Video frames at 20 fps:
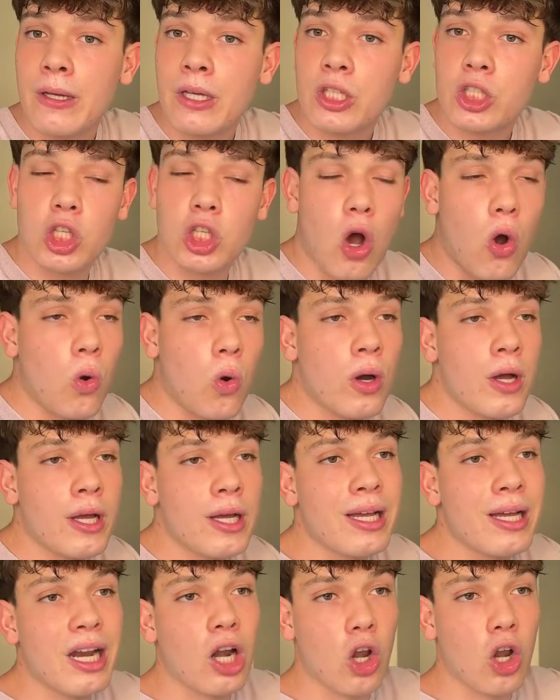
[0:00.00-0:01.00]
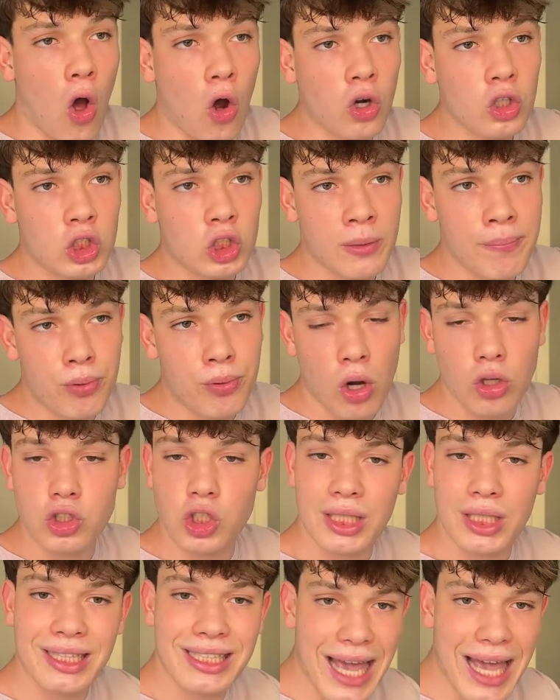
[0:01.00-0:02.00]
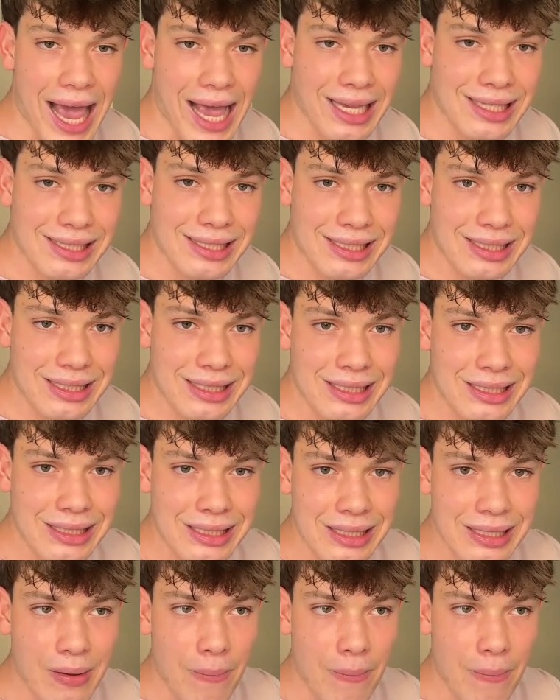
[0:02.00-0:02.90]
So, long-term project, yes,